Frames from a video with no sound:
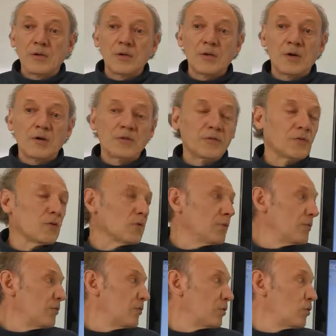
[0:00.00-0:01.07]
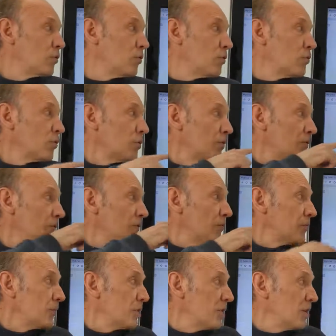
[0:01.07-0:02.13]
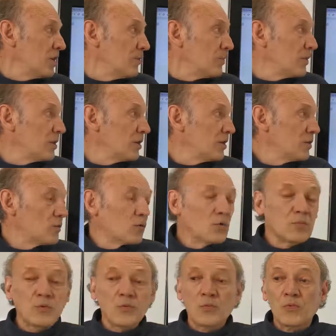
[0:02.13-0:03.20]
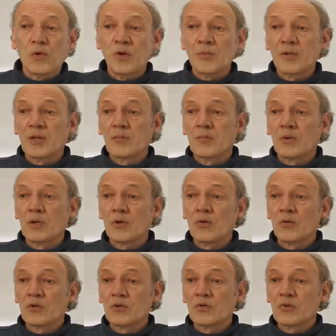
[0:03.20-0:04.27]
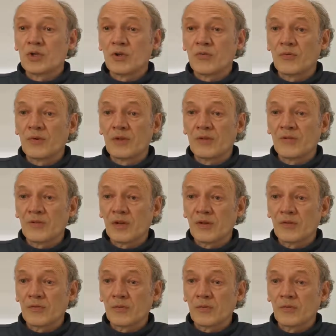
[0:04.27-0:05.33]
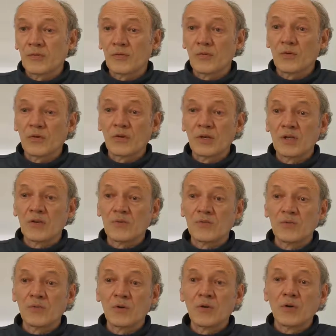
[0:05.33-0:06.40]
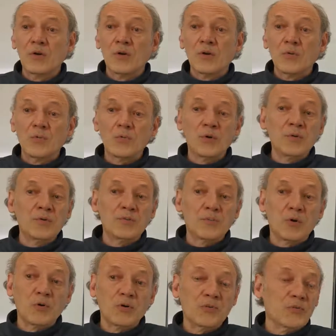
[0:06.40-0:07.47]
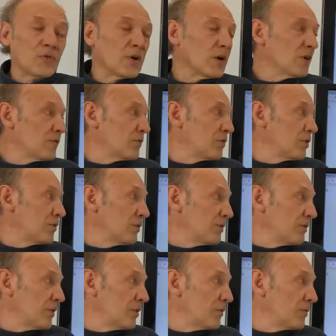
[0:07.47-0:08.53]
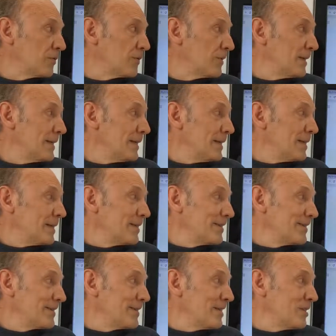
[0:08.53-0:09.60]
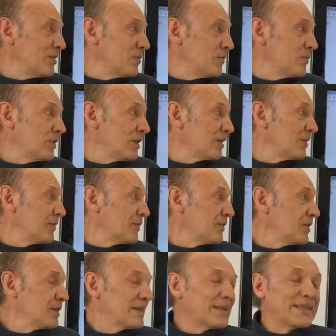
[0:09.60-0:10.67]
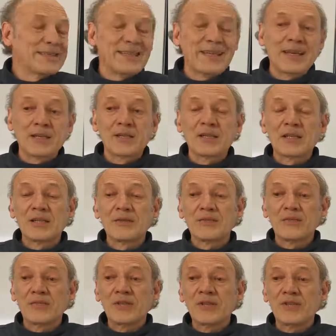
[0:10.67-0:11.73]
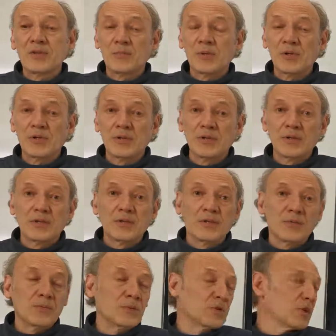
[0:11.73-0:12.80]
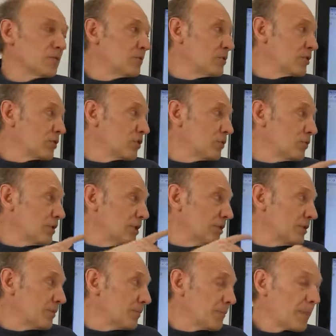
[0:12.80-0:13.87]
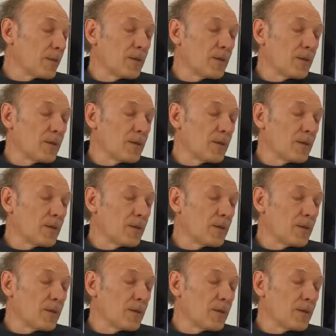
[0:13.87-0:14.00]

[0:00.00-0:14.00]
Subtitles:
Yeah, so the goal of keeping global warming below 2 degrees Celsius or even 1.5 degrees Celsius is still realistic and technically feasible, which I will show here.